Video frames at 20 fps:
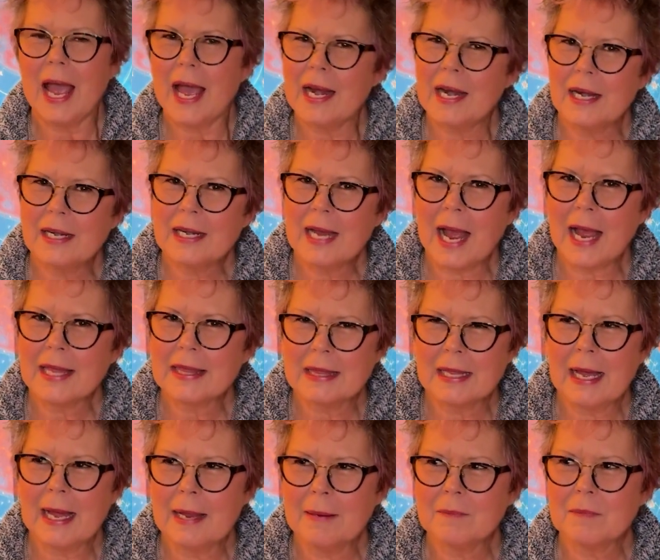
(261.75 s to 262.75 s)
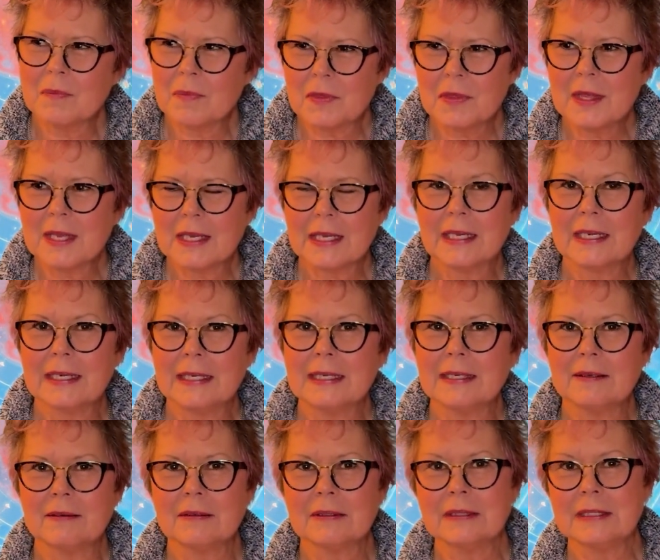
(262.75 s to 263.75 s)
And I'm thinking,
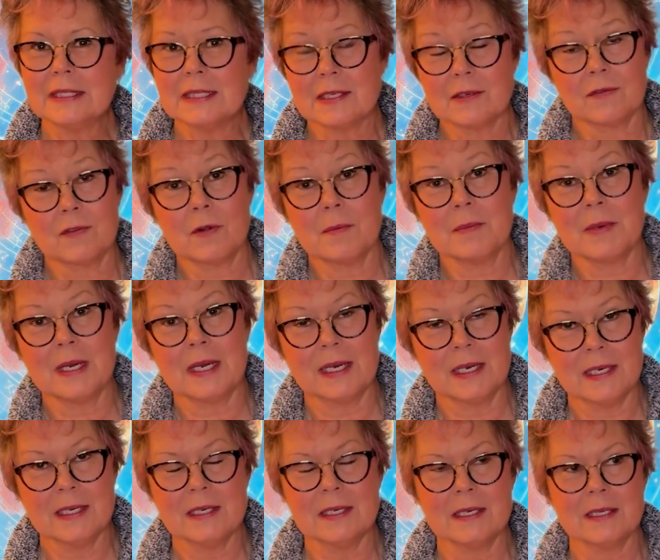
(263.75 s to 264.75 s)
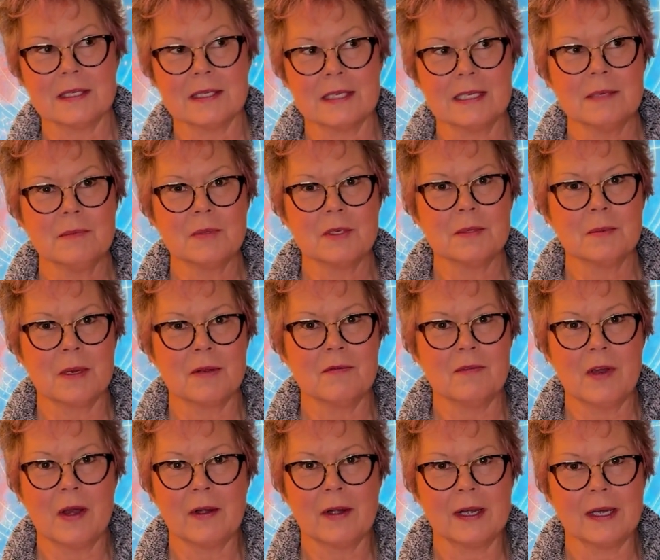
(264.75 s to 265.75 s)
at least for me, it seems to be a
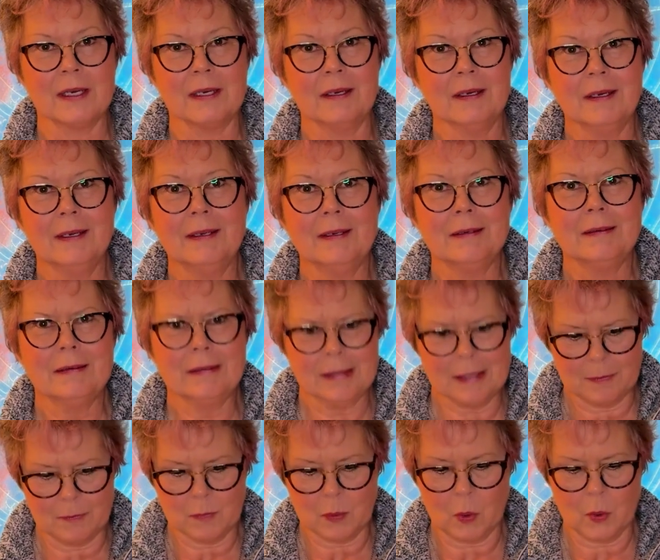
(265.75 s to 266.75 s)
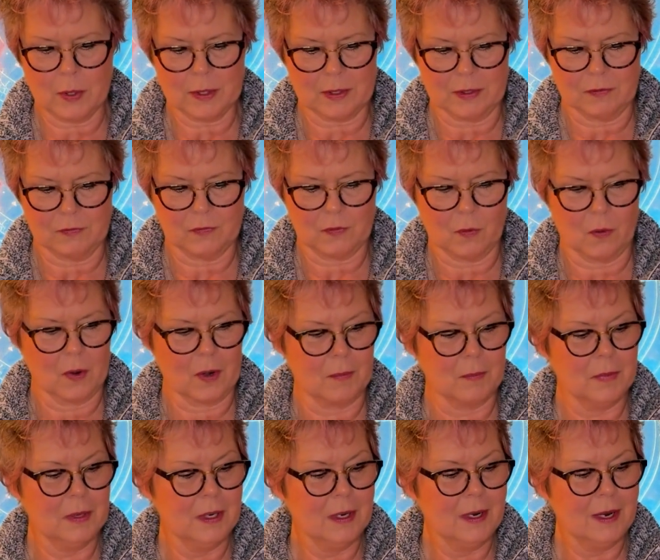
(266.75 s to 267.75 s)
very important
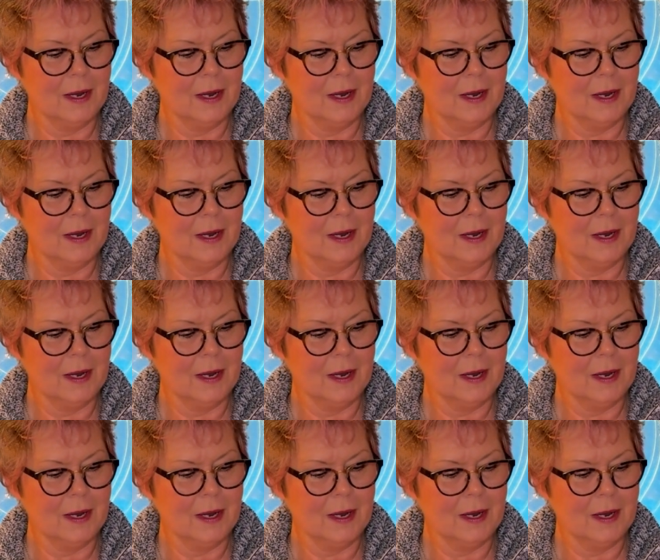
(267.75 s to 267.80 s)
form.